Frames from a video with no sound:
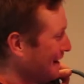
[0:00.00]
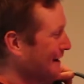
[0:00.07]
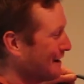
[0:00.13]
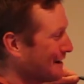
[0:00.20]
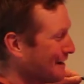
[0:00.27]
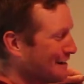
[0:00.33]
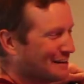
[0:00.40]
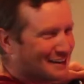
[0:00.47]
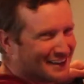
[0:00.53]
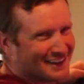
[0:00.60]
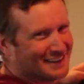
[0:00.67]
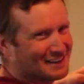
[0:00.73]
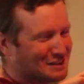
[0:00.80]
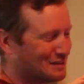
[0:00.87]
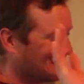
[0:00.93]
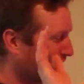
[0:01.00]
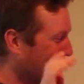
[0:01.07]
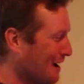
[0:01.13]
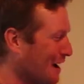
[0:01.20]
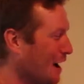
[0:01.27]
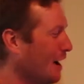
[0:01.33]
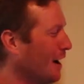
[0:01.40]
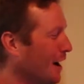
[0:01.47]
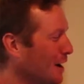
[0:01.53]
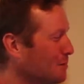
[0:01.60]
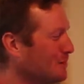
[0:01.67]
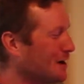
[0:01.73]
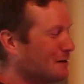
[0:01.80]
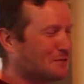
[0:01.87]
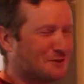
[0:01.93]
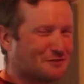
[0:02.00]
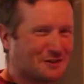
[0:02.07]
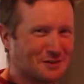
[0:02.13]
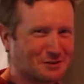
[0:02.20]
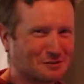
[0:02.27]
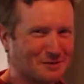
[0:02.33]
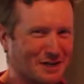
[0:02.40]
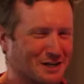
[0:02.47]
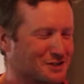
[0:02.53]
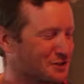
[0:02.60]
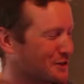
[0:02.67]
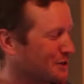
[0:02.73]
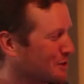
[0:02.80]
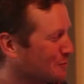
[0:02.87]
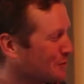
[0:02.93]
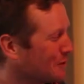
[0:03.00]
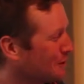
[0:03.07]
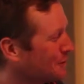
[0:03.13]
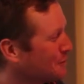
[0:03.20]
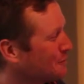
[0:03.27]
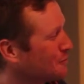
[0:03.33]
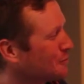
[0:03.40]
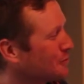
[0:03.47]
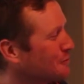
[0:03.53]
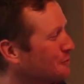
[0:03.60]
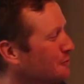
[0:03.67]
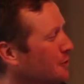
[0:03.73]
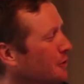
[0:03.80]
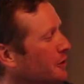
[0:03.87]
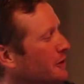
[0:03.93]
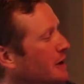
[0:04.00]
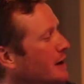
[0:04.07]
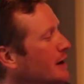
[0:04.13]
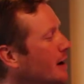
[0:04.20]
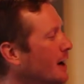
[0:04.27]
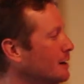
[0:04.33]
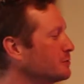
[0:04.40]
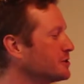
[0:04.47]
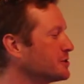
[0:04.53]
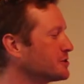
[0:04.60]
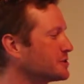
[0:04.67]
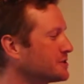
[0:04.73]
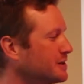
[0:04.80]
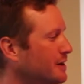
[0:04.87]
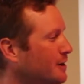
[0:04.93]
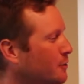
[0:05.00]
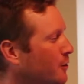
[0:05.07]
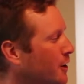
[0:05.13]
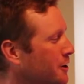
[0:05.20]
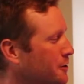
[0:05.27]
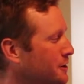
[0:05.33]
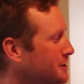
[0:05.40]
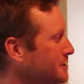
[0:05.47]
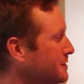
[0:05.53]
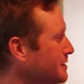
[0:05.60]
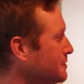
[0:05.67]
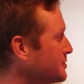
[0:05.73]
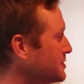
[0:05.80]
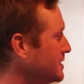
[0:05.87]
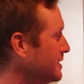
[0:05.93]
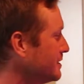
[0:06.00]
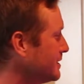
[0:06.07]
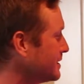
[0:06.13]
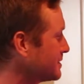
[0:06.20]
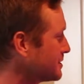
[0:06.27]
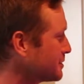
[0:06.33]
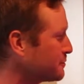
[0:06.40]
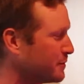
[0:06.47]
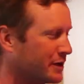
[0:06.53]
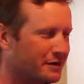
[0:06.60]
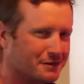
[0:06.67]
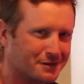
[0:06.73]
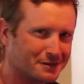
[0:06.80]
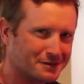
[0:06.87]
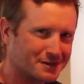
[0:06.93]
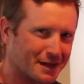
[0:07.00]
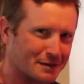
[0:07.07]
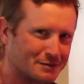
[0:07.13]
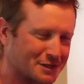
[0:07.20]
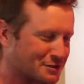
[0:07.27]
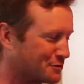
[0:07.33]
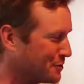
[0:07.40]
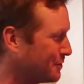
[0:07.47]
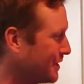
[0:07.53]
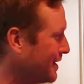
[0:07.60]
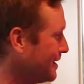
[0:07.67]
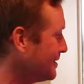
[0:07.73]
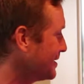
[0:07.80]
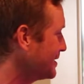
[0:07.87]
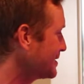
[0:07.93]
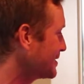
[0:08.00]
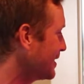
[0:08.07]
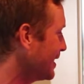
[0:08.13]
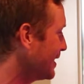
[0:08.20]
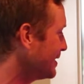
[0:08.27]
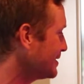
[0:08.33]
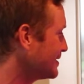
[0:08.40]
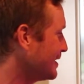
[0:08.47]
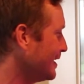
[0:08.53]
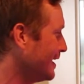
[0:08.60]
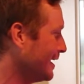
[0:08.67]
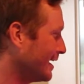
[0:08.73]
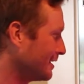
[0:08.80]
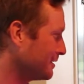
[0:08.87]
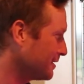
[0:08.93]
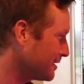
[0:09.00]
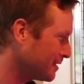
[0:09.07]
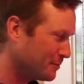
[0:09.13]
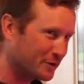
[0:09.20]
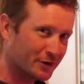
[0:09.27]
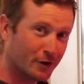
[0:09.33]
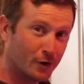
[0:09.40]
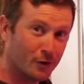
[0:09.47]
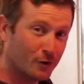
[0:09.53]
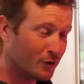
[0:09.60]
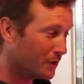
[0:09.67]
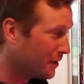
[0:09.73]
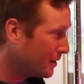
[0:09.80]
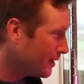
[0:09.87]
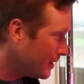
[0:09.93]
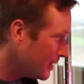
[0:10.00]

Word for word: Hi, I'm Bob, the vineyard manager here at Parallel 44. I'm just uh, watering the little seedlings. It's been a little time since we planted these guys, and look at them go.